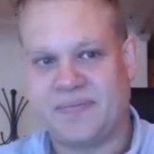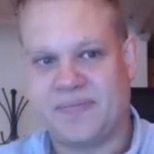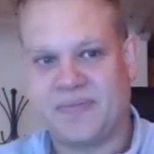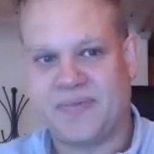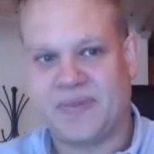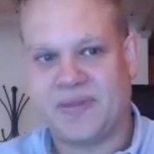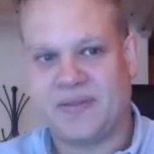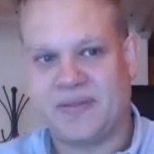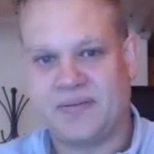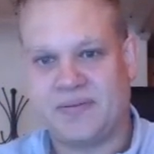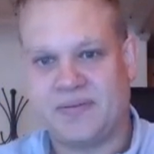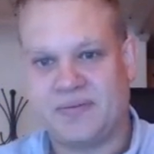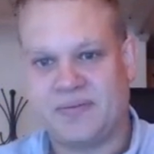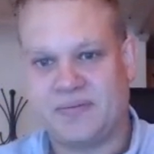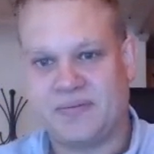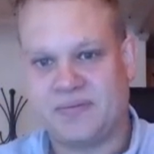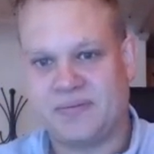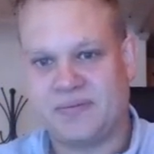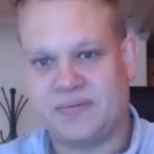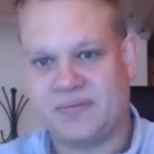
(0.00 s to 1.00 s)

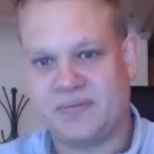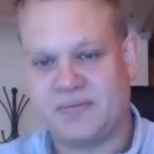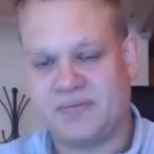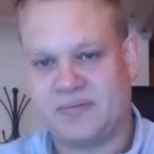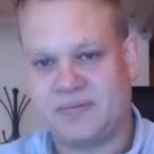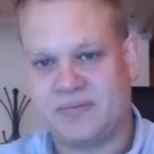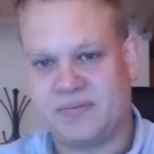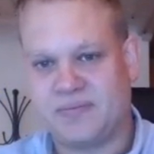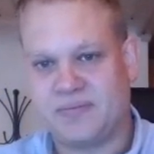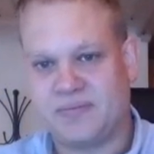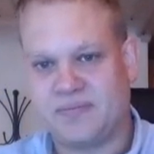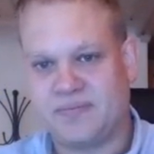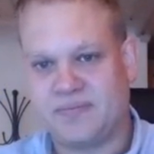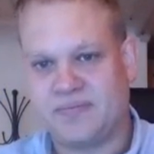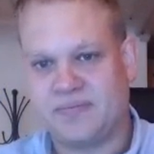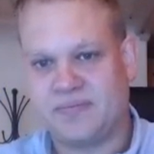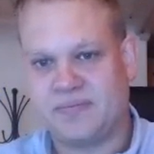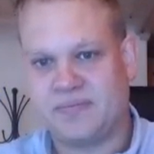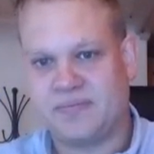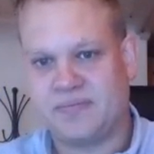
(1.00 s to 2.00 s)

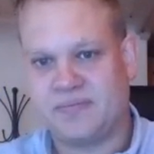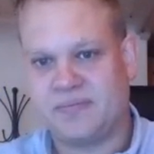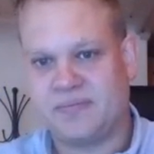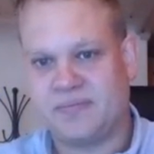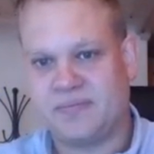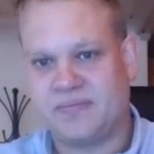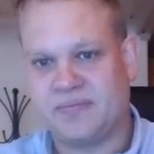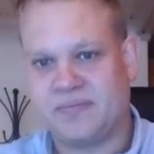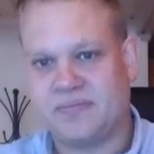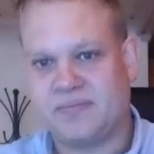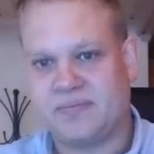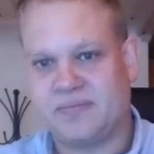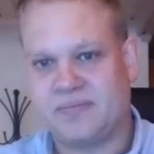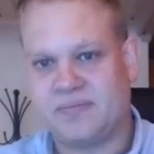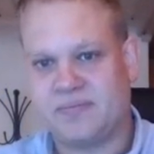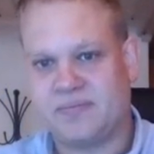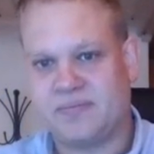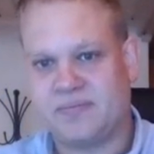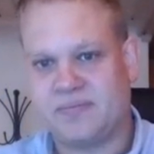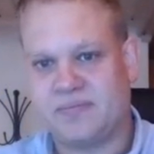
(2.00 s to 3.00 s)

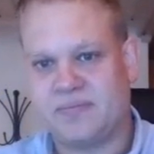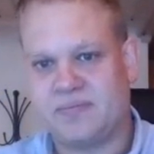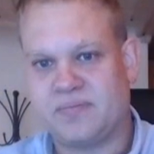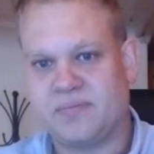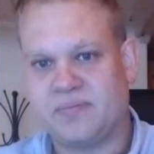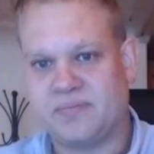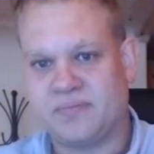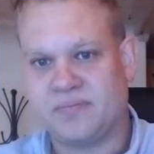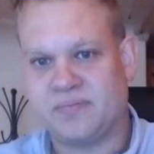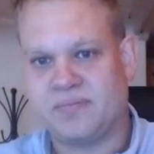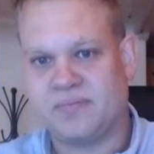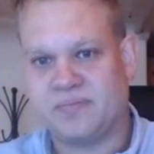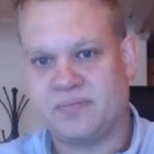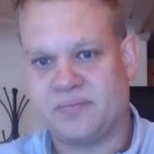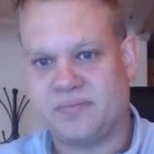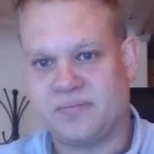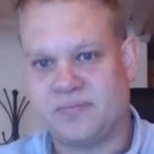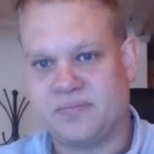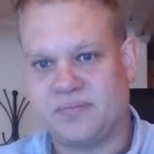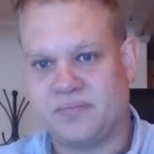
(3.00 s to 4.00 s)

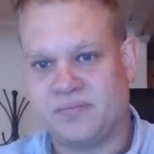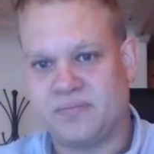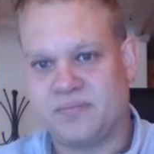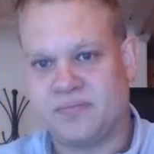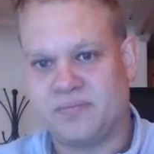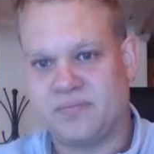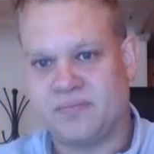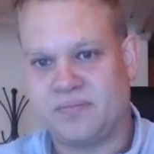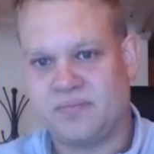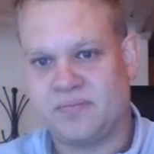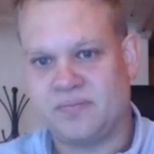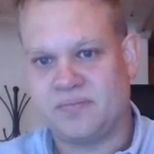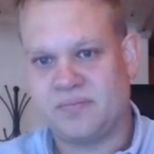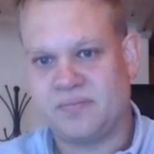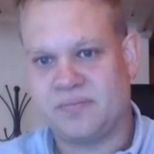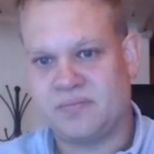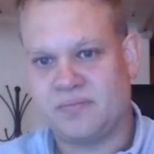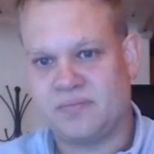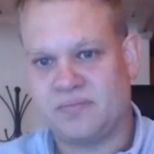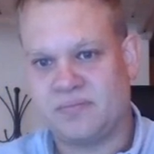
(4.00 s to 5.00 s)

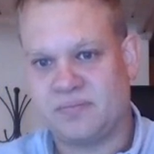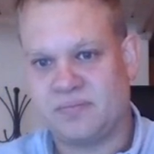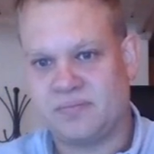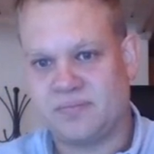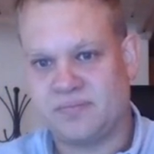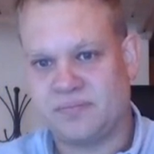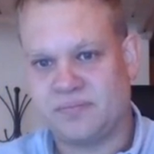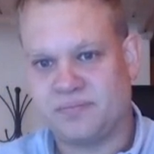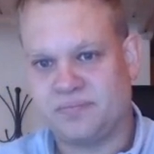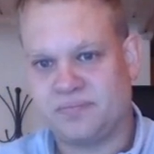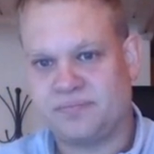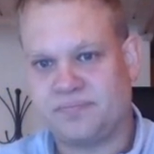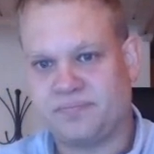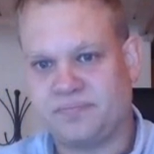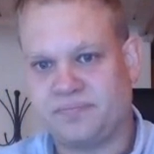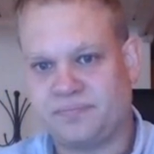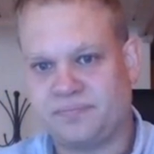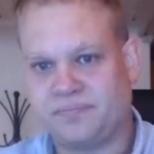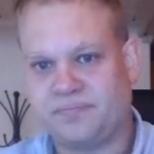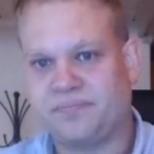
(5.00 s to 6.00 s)

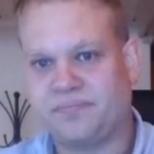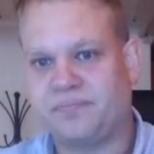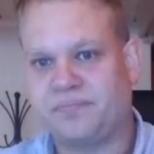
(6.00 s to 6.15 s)
(silent)